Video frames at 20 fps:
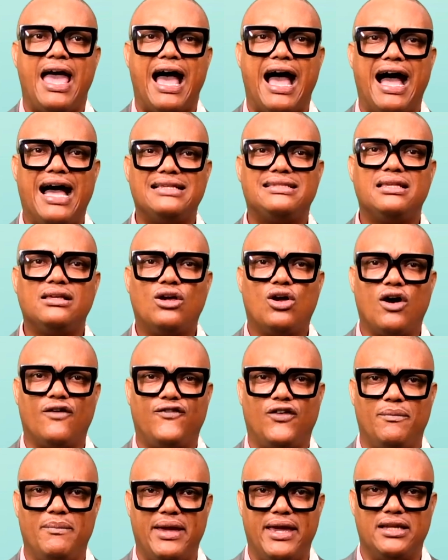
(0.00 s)
As a
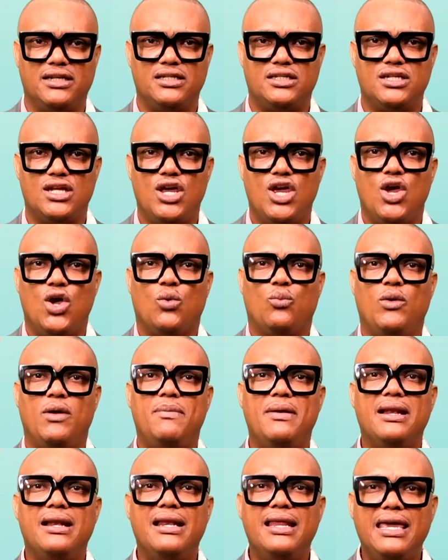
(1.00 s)
government, we
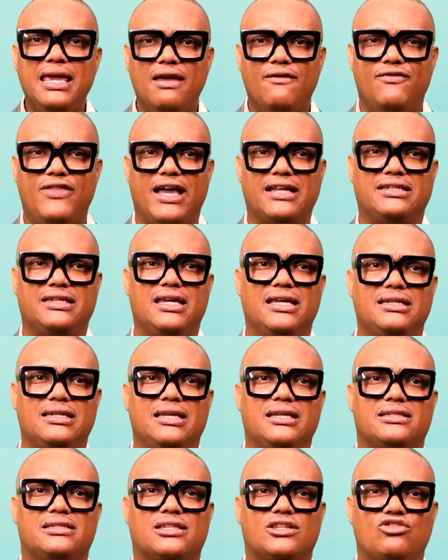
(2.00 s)
believe that it
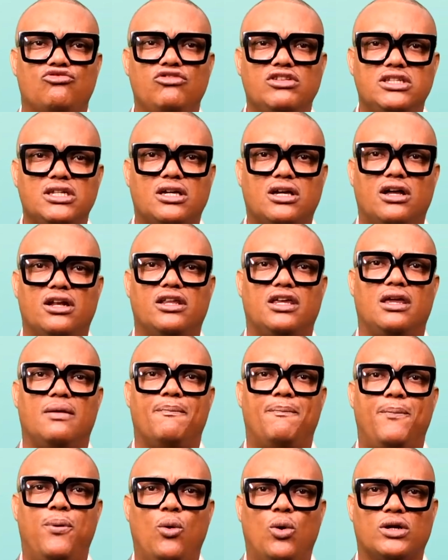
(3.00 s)
is critically
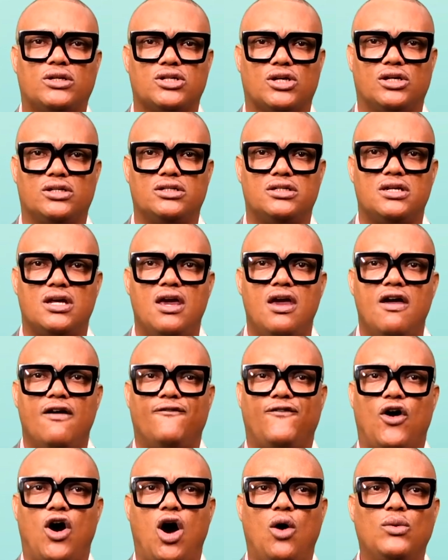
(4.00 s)
important
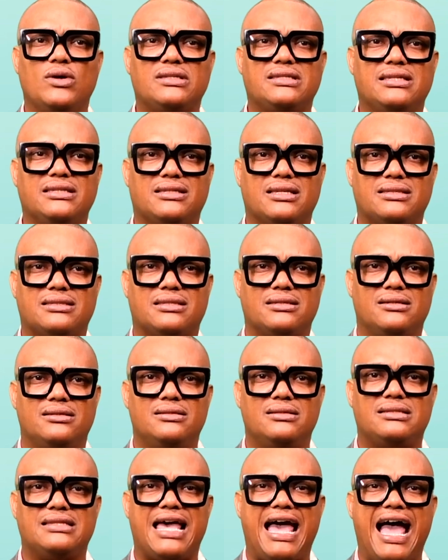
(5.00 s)
for our
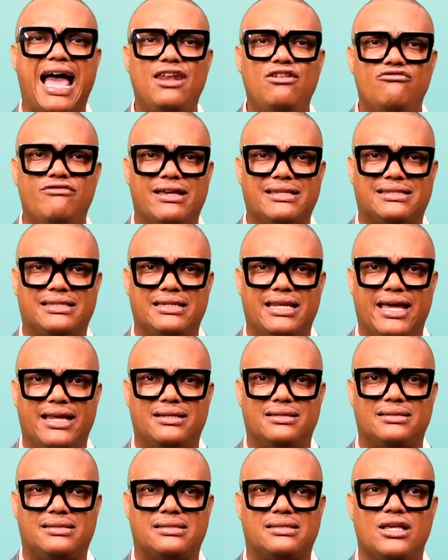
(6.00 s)
citizens and
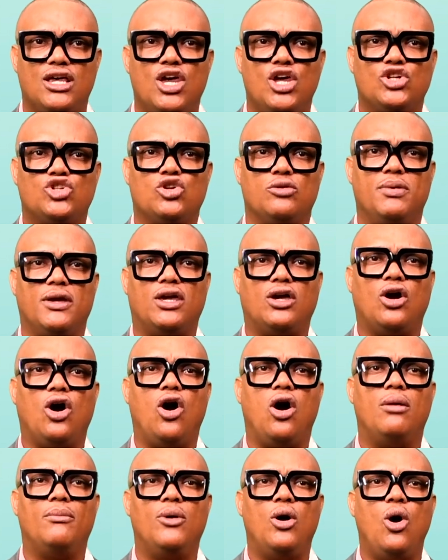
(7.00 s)
residents to
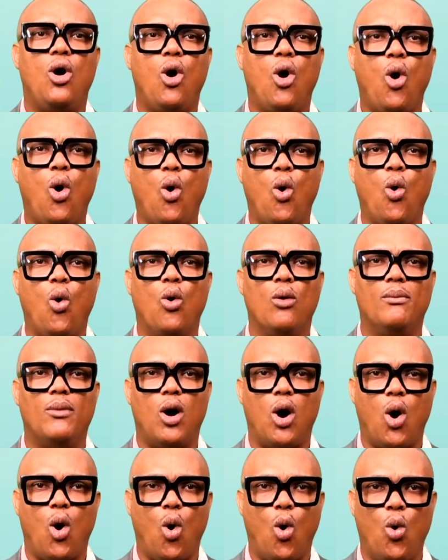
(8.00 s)
become
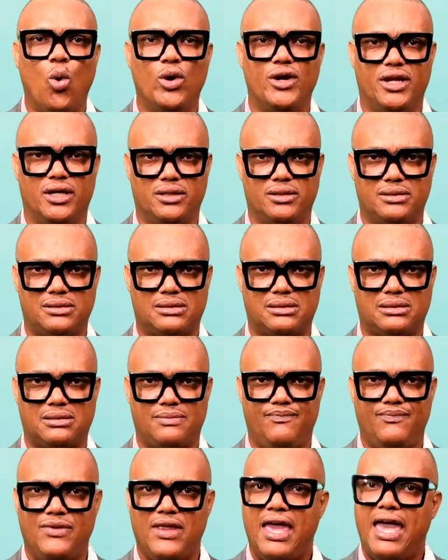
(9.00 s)
home owners,
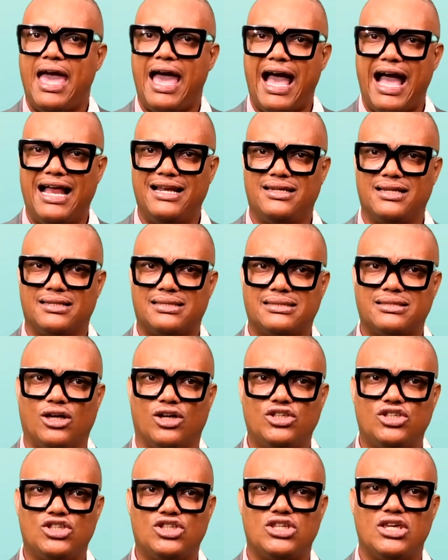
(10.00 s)
and as
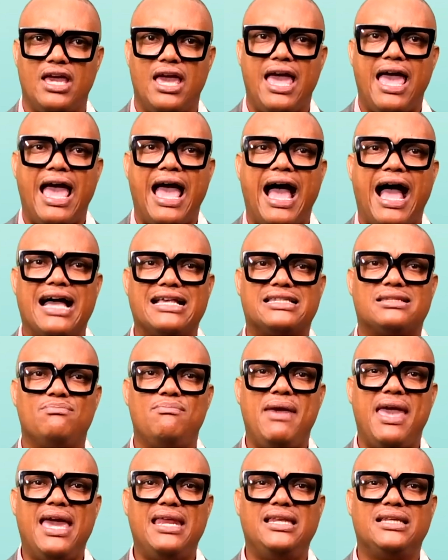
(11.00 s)
such, has
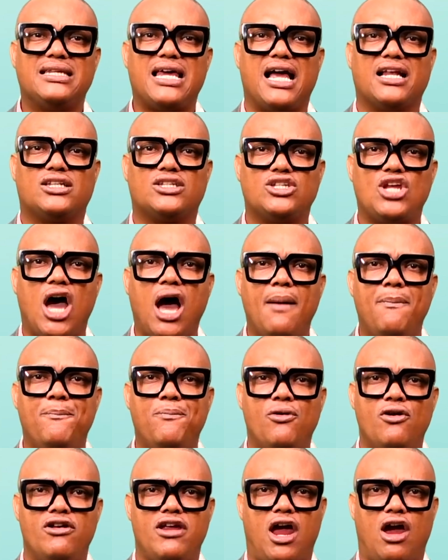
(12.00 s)
made it a top
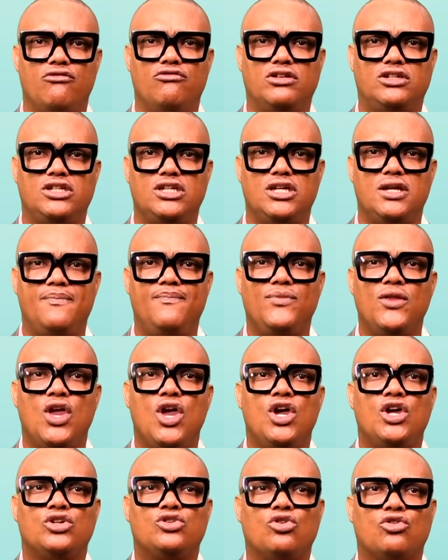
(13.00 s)
priority
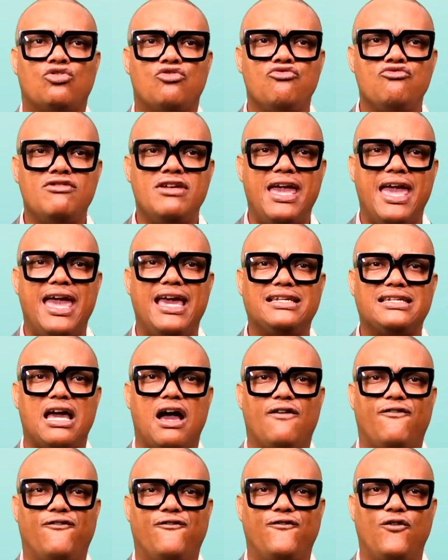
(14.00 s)
to create
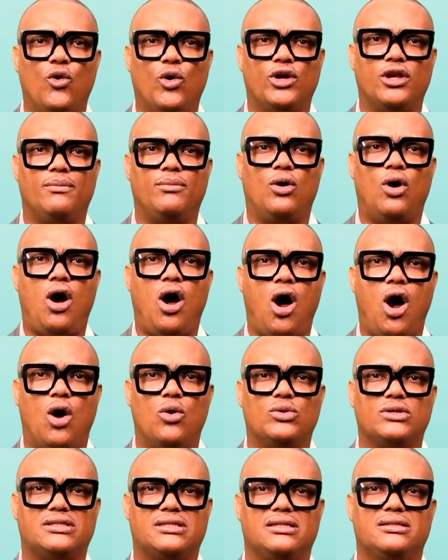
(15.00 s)
affordable
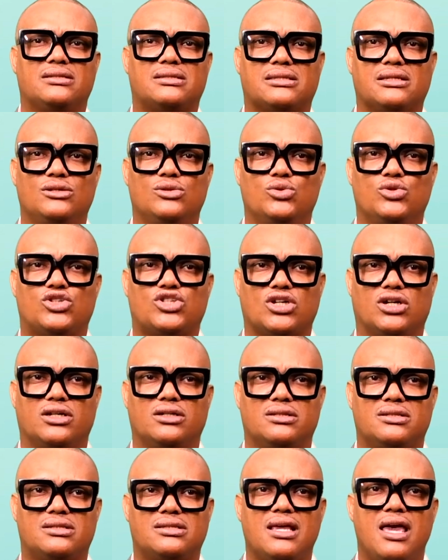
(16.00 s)
housing
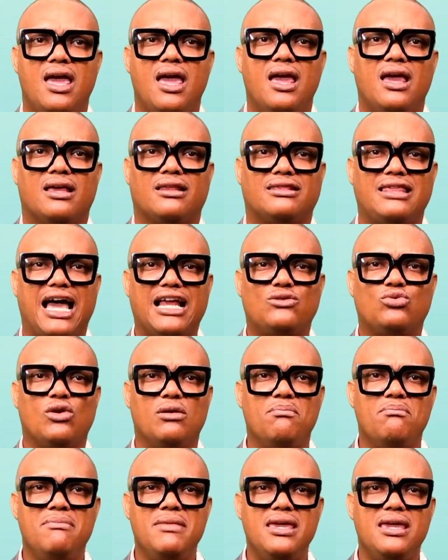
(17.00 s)
solutions that
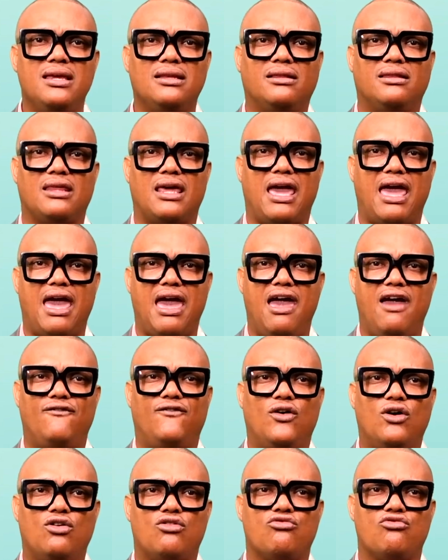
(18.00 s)
will meet the
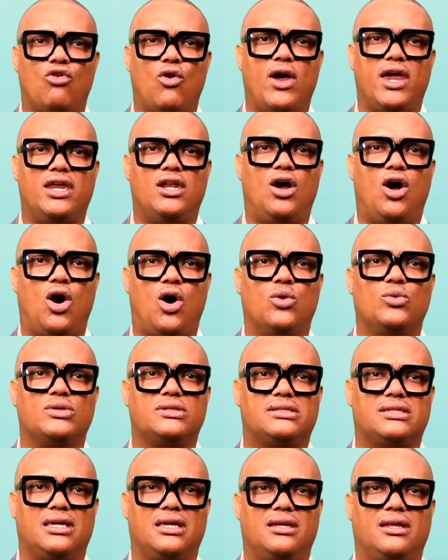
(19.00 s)
ever-growing
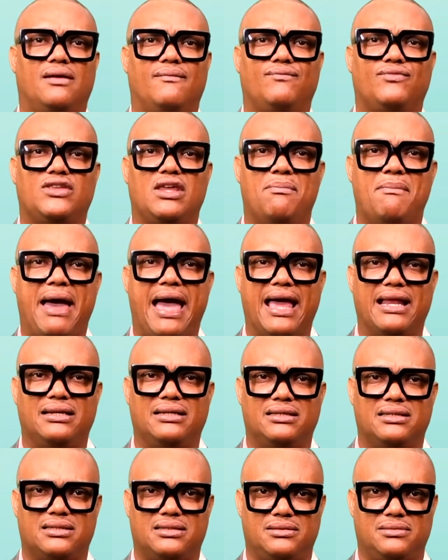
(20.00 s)
housing
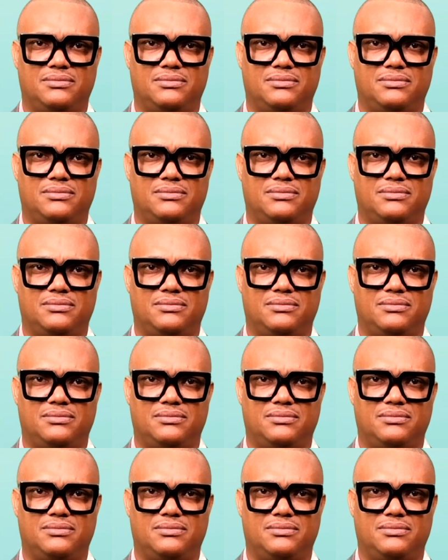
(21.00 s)
demand.